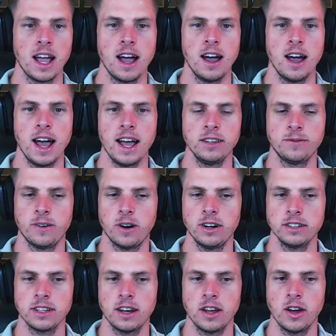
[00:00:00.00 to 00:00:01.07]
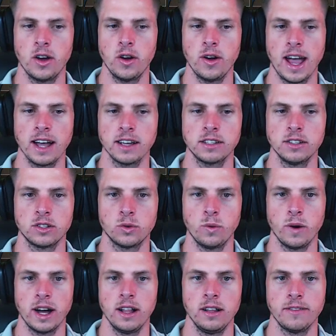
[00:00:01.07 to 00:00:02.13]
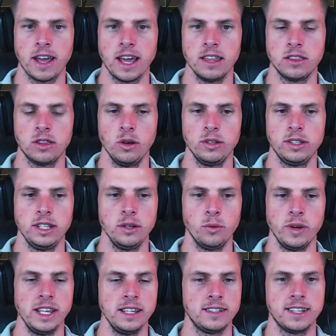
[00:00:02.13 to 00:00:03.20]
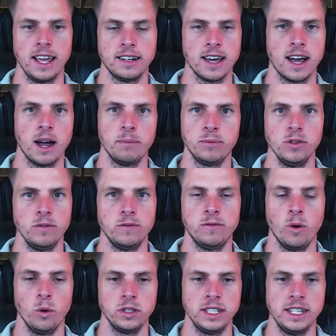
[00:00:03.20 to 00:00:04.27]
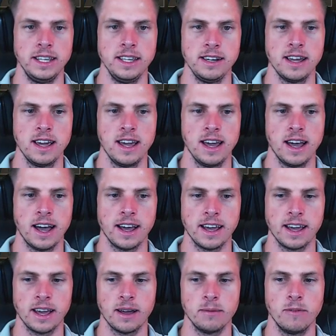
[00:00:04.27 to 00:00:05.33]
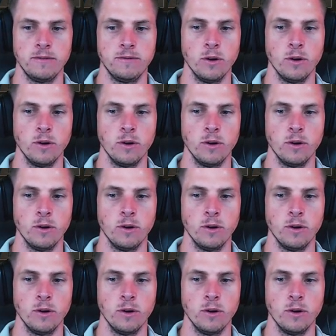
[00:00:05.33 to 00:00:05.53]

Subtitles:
As far as I know, axis 12 and 13 reset up to 14. For